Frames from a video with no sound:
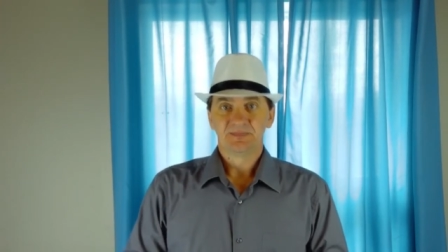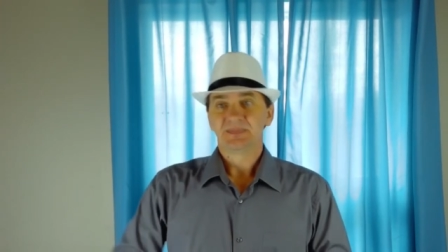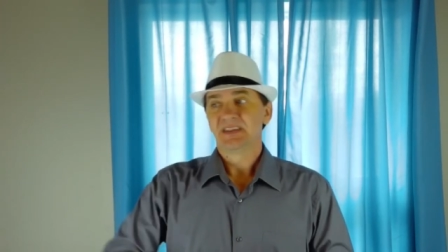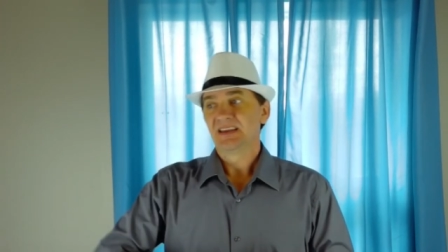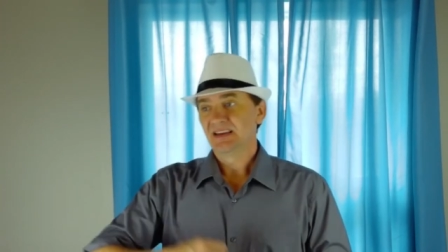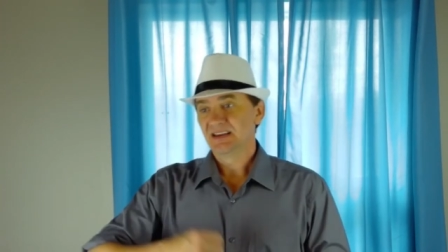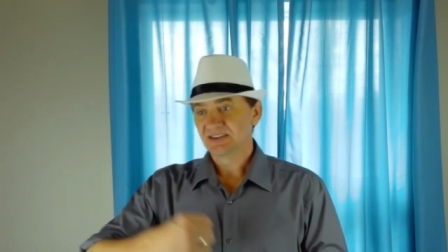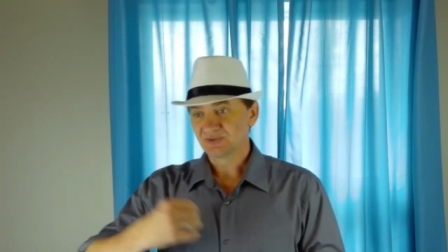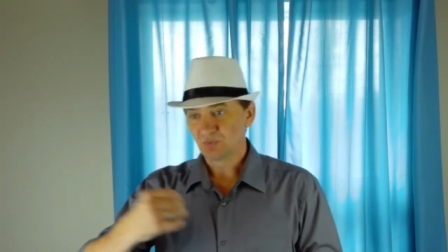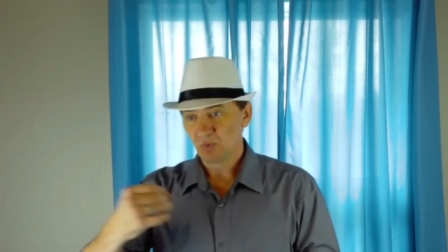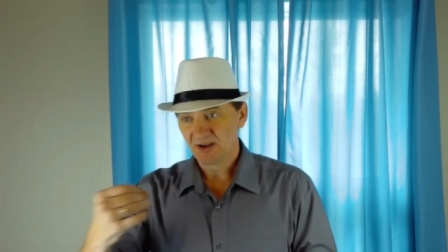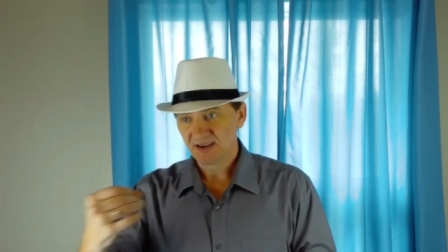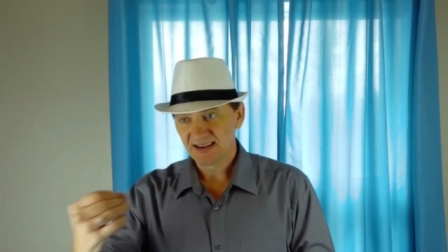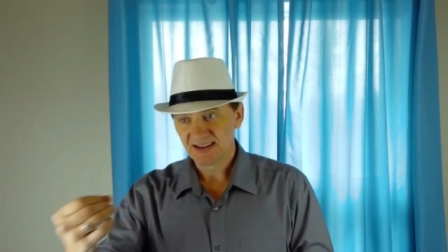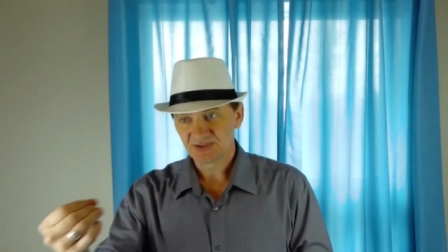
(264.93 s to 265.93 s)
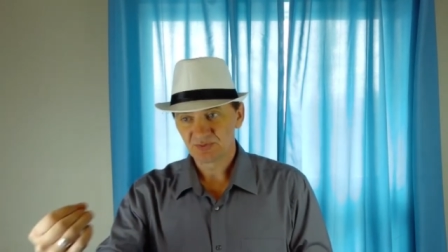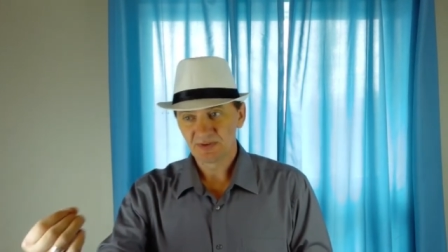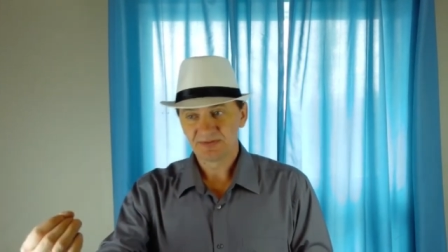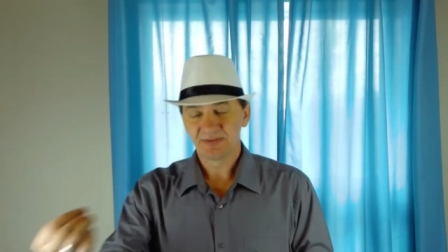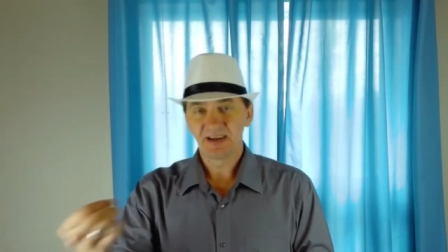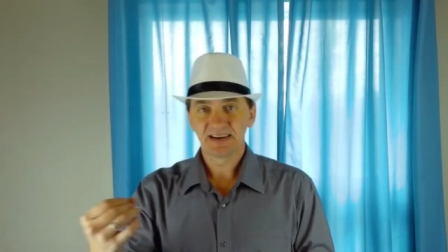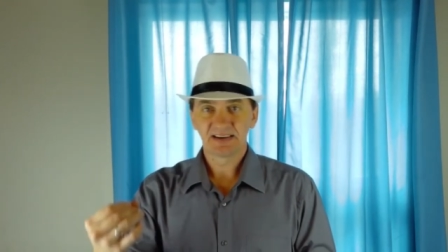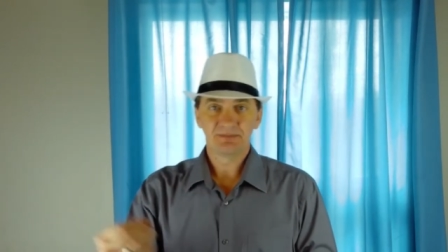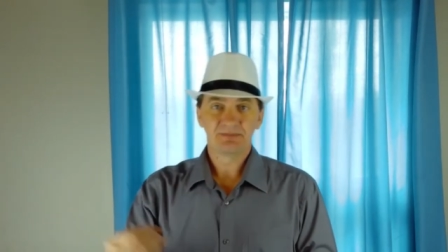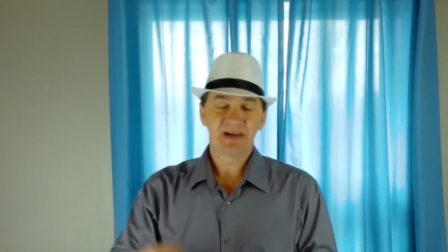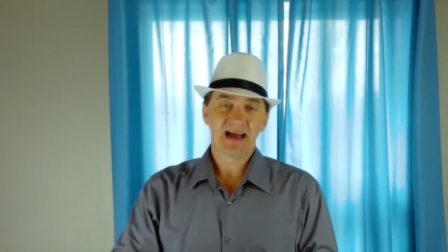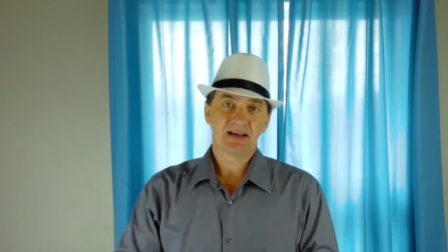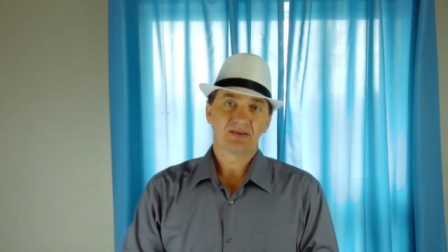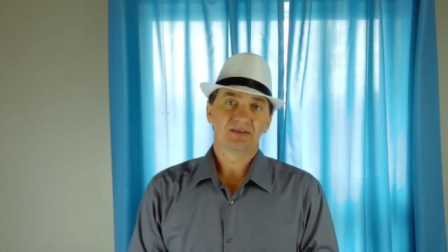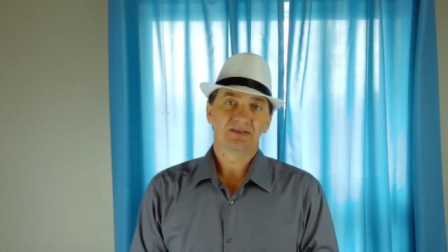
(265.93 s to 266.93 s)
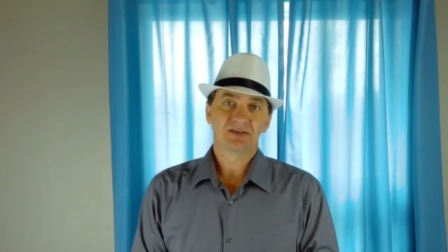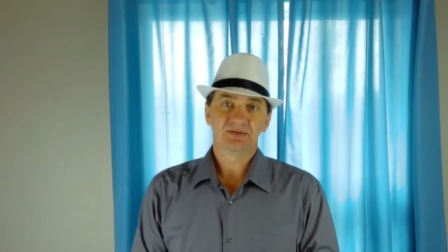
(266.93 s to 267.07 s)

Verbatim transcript: is what gets reflected back on you.